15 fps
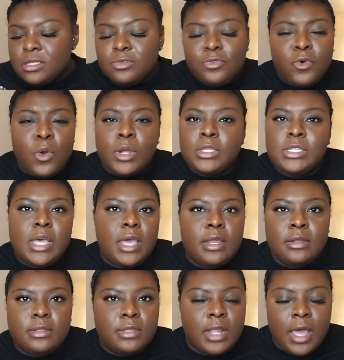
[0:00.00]
$4.10.
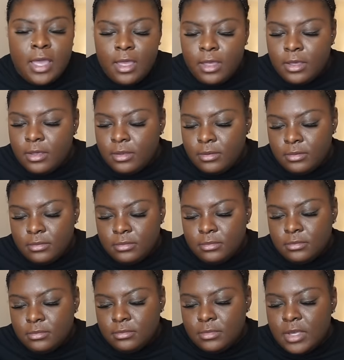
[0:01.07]
like,
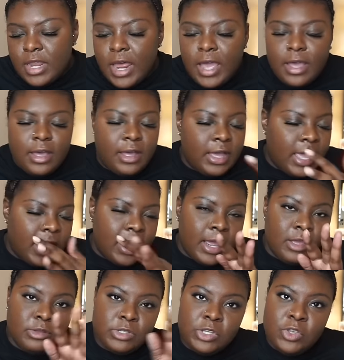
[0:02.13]
and I
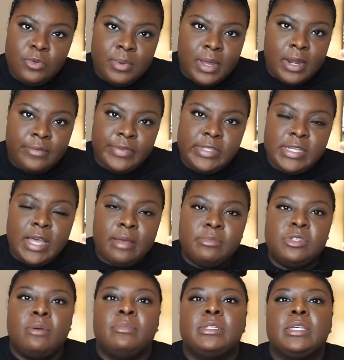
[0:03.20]
use a coupon every time,
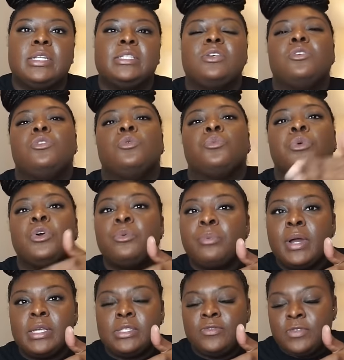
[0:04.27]
so I'm just gonna tell you the real
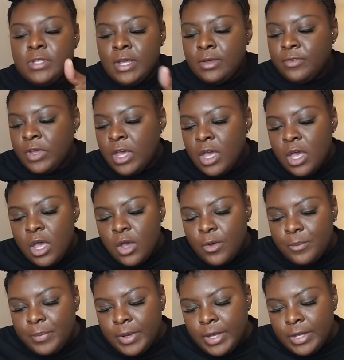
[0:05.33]
price of stuff.
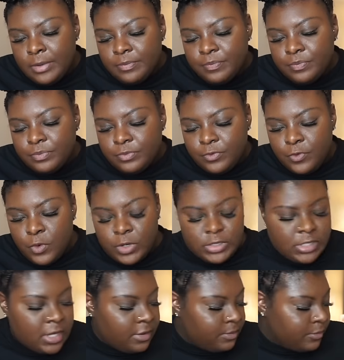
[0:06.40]
But
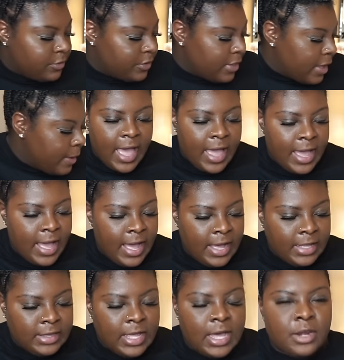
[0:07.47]
$4.10 for that. I got
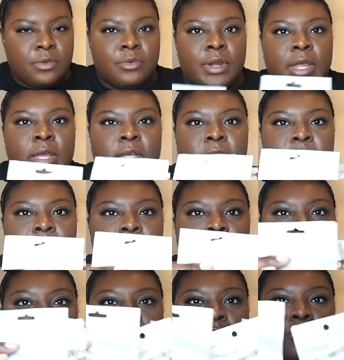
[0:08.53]
a lot of rings. I love